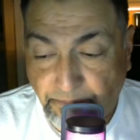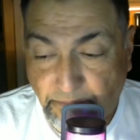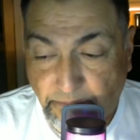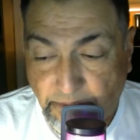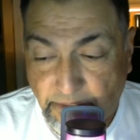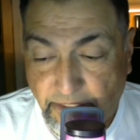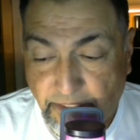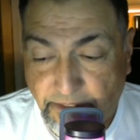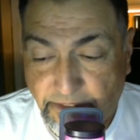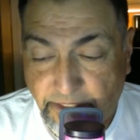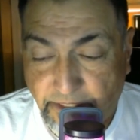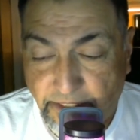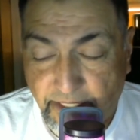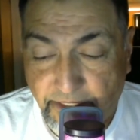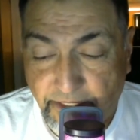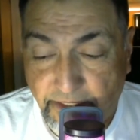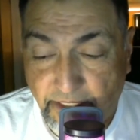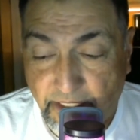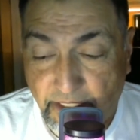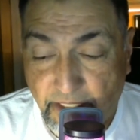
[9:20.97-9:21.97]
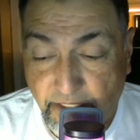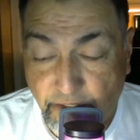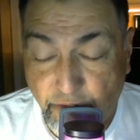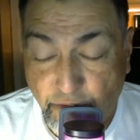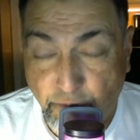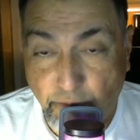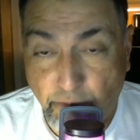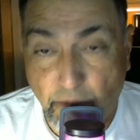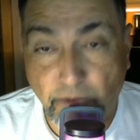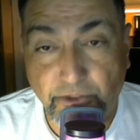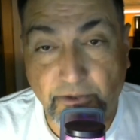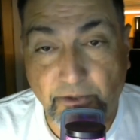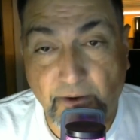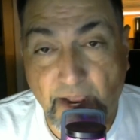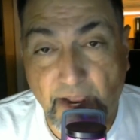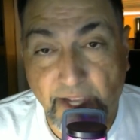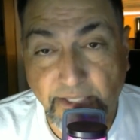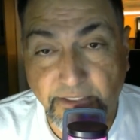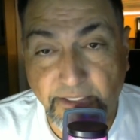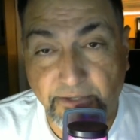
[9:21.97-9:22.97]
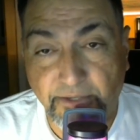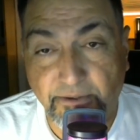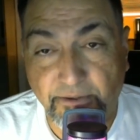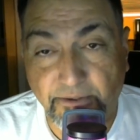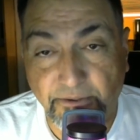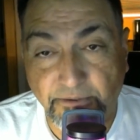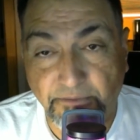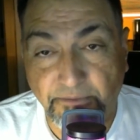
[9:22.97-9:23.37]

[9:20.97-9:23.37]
He said, "You rolled your eyes at her."